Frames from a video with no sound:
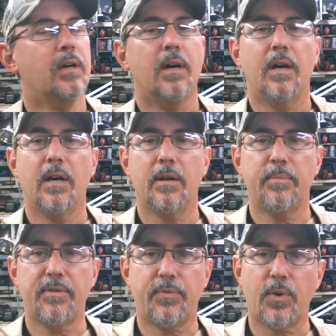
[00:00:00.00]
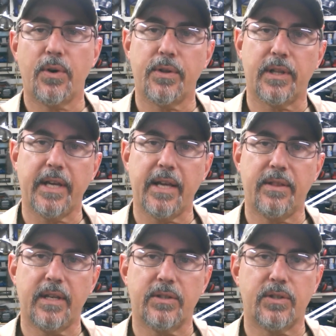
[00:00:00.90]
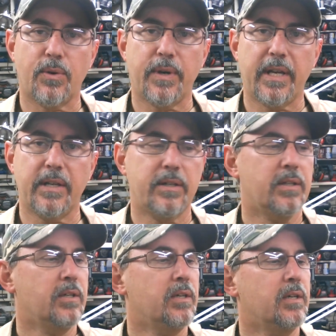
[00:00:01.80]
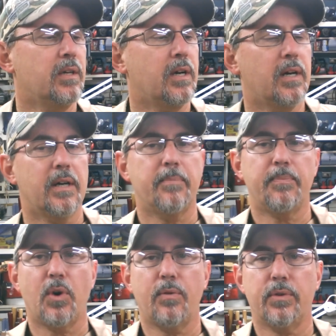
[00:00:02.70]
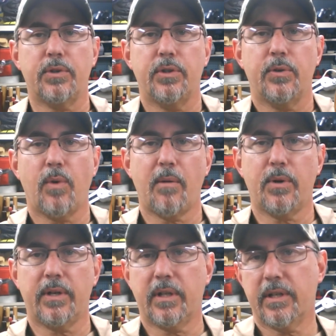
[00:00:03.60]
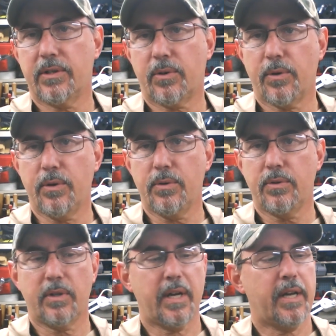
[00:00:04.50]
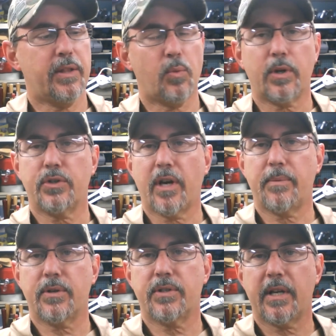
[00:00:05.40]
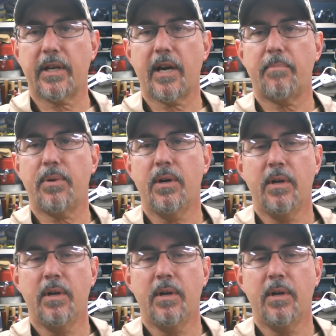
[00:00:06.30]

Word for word: uh, before the lathe gets donated um, over to Robert and Liz Crews and the workshop they're setting up